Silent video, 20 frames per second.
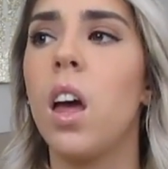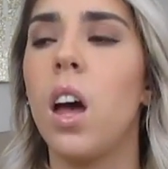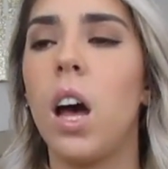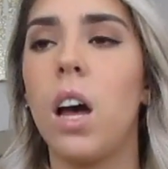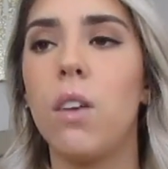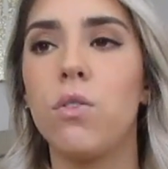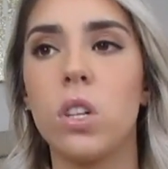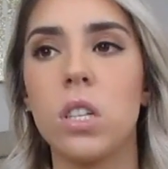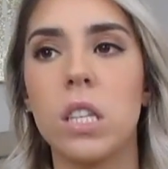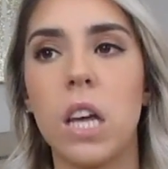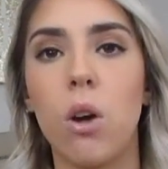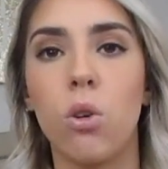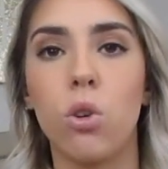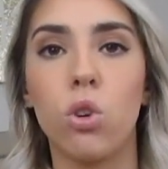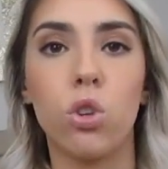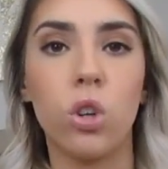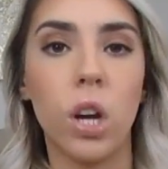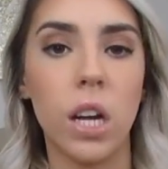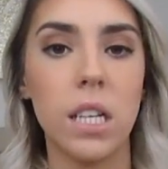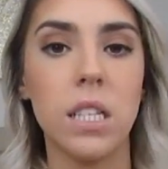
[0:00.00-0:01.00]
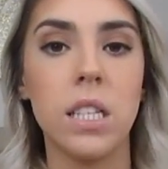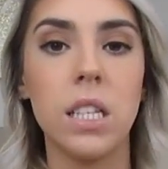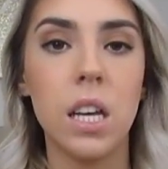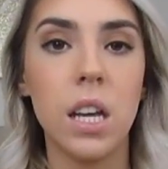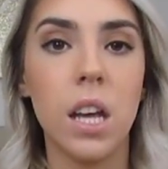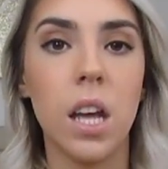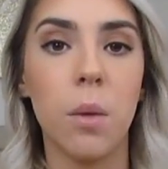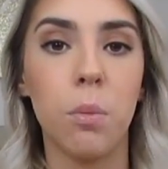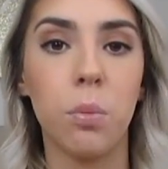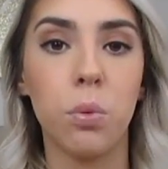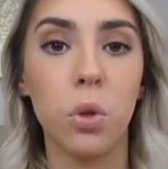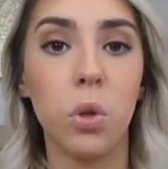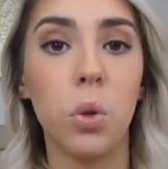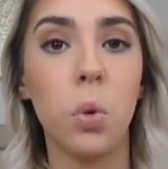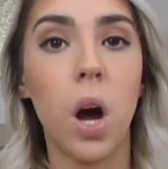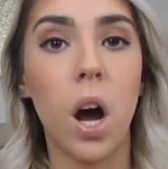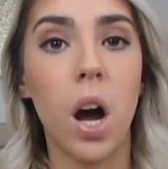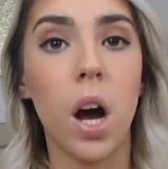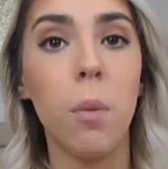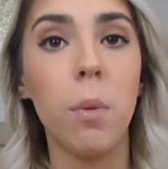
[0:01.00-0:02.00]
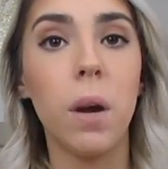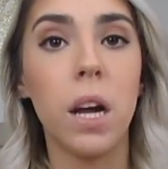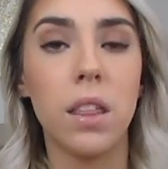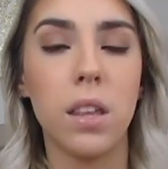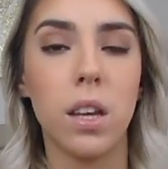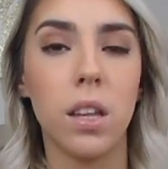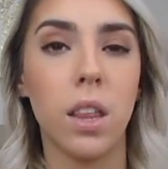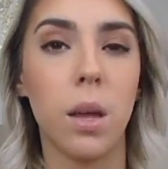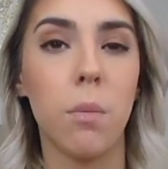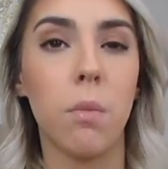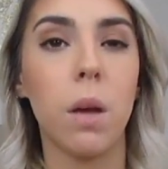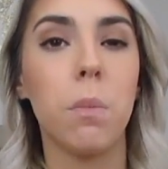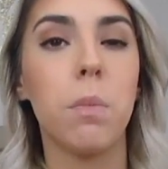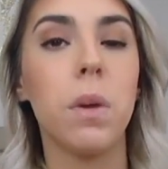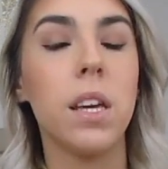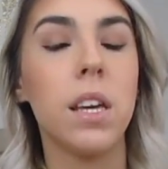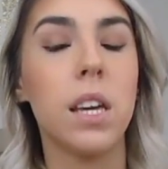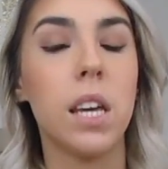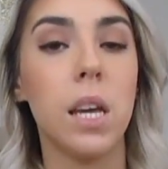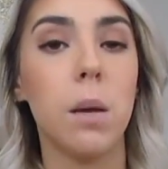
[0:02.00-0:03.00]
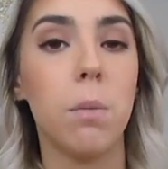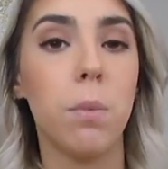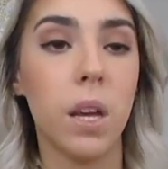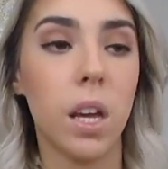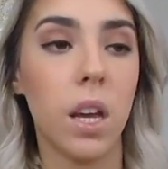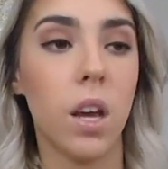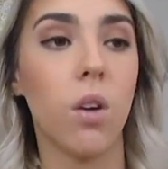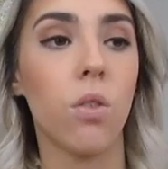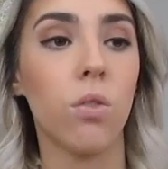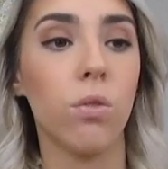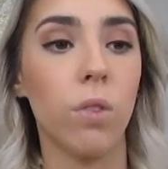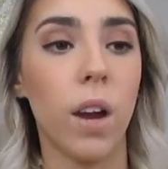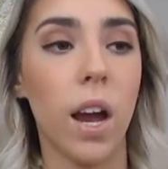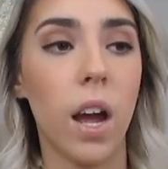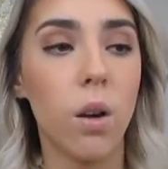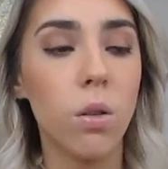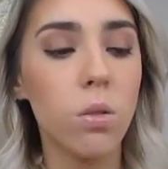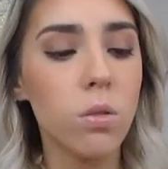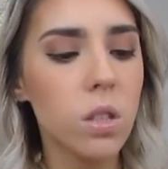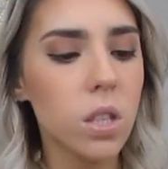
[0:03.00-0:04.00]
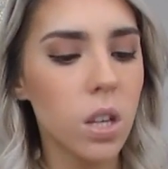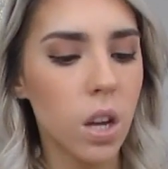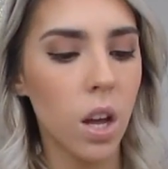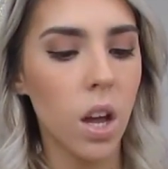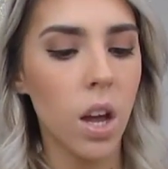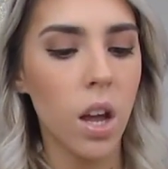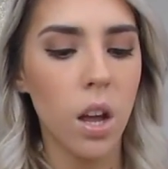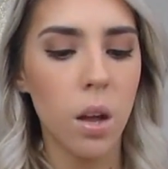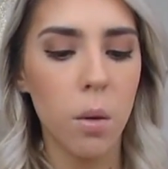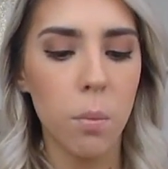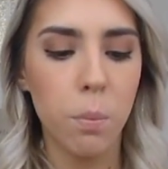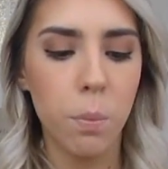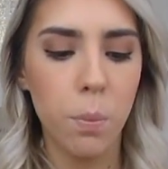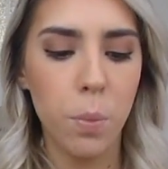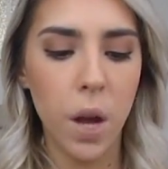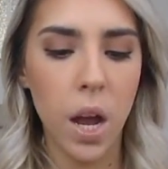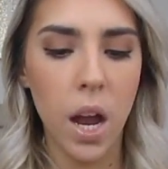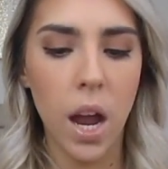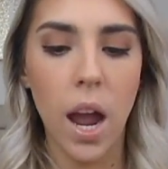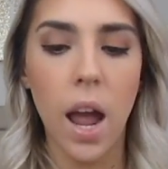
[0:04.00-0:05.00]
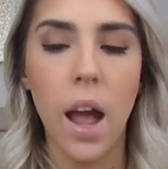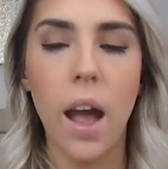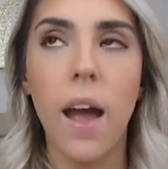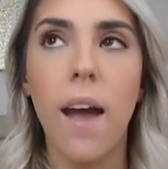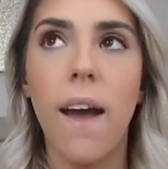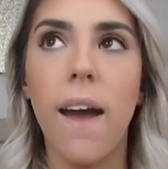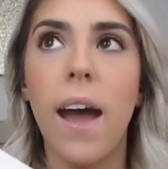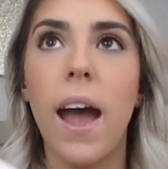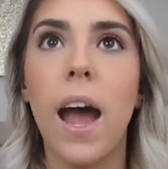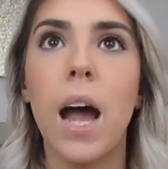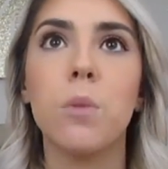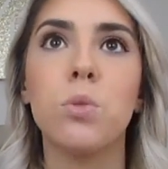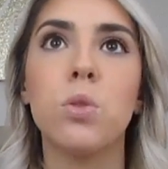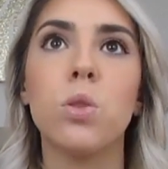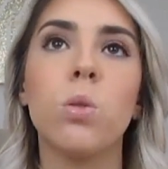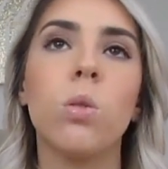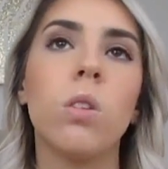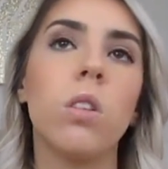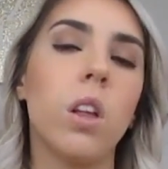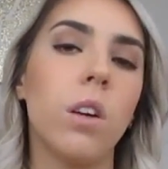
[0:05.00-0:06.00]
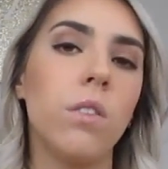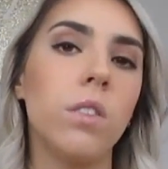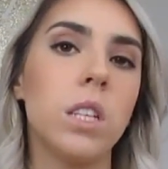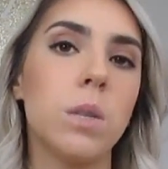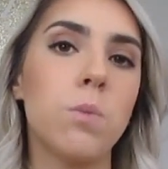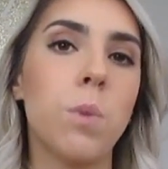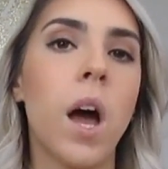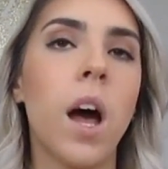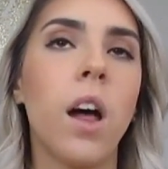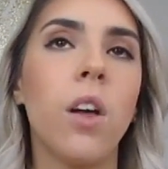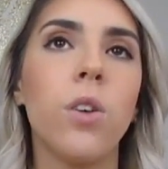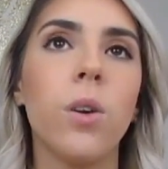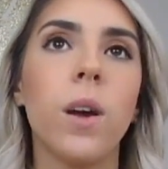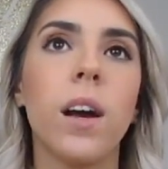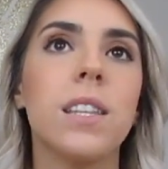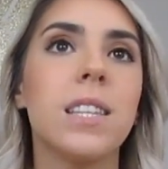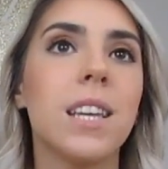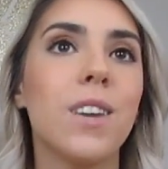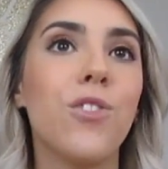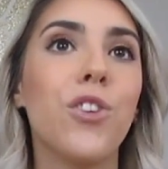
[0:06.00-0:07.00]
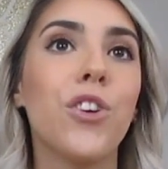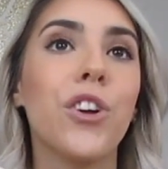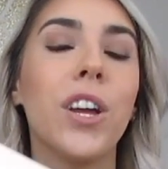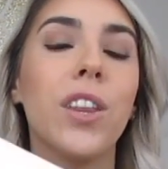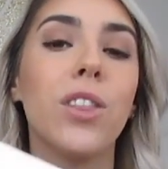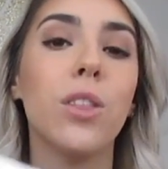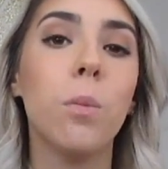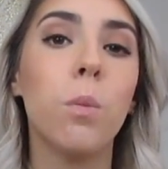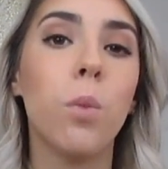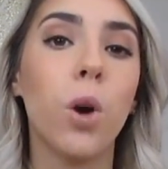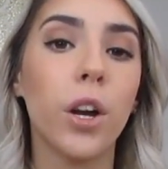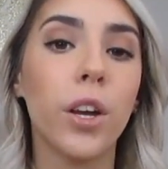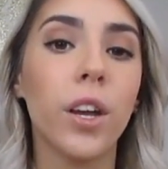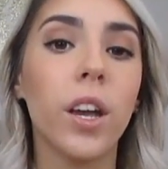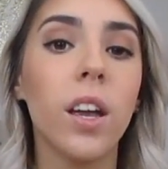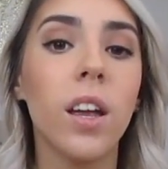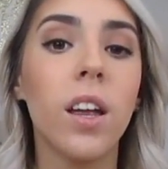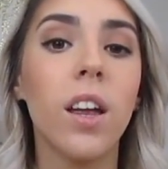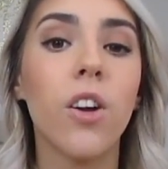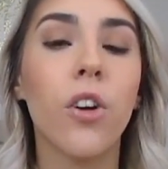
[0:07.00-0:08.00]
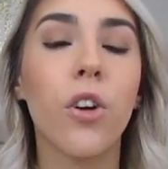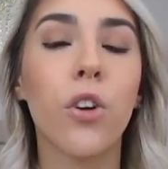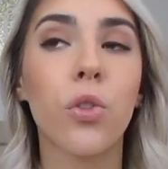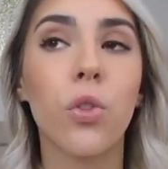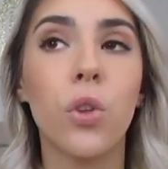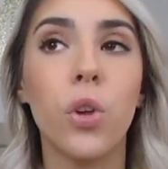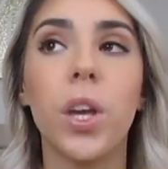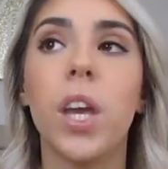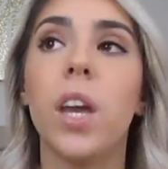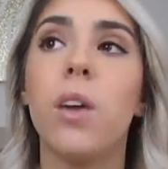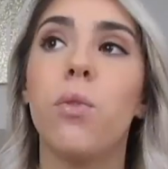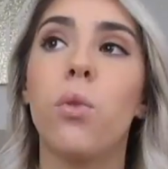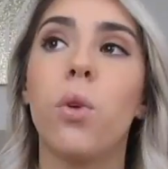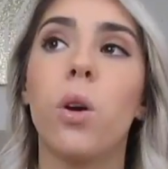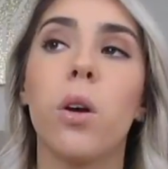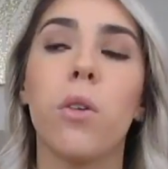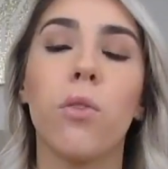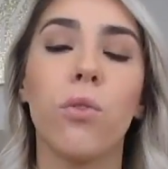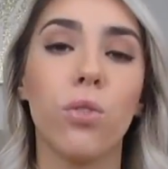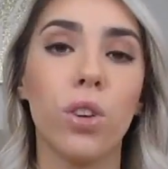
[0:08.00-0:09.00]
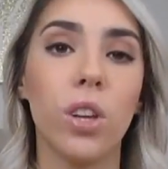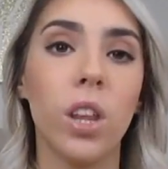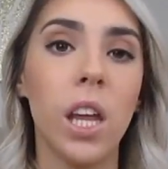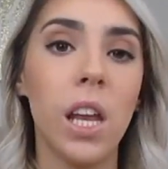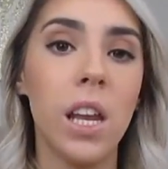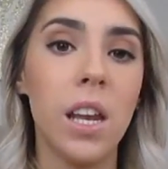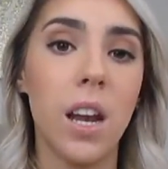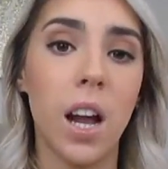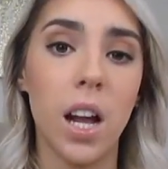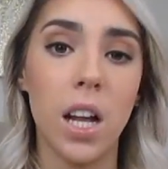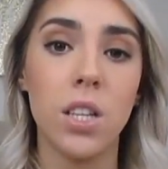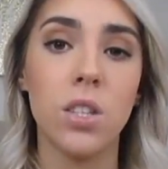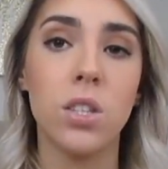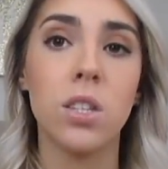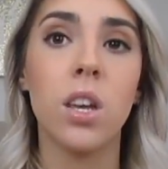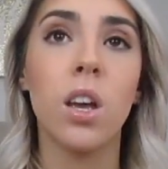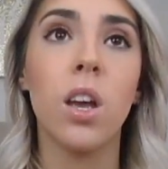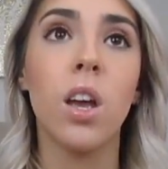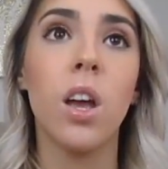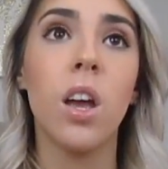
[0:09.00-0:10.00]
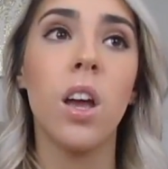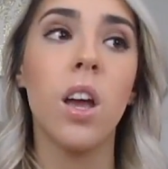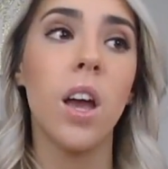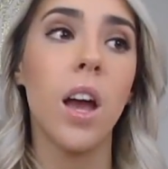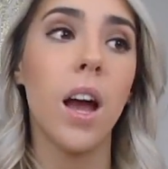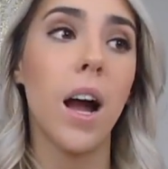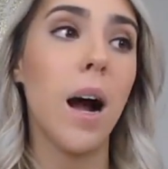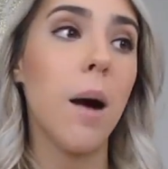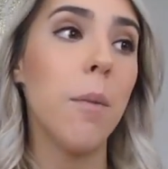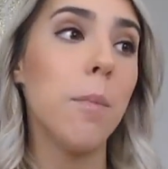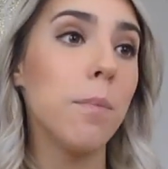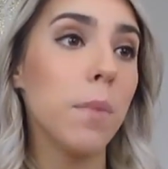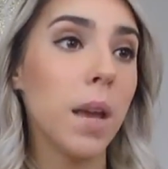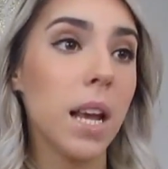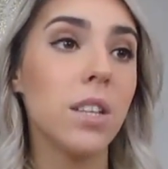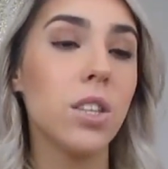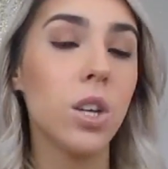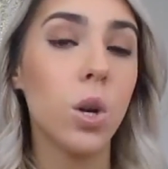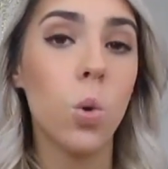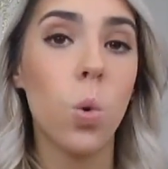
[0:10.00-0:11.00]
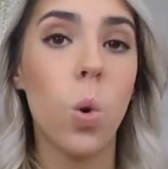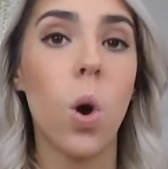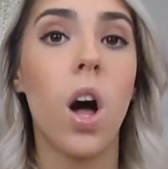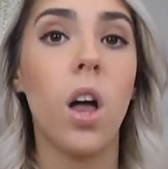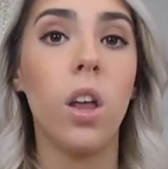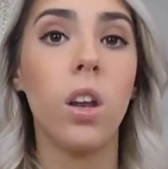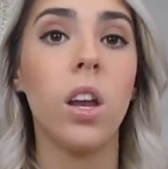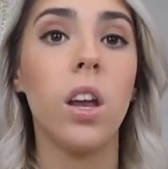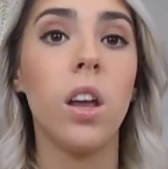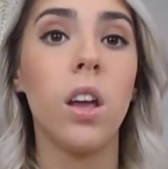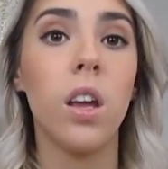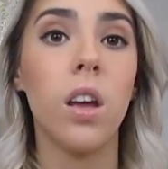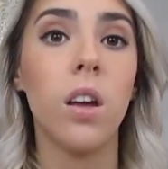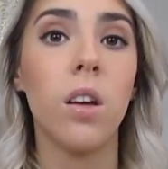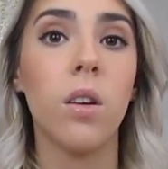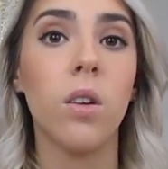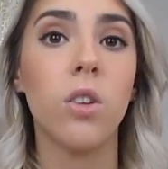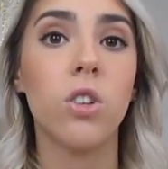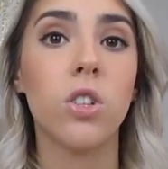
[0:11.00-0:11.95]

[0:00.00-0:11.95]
of just how crazy it blew up, I think they might be keeping it around. But absolutely love this palette, you guys. If you're in the market or looking for a really nice, amazing quality,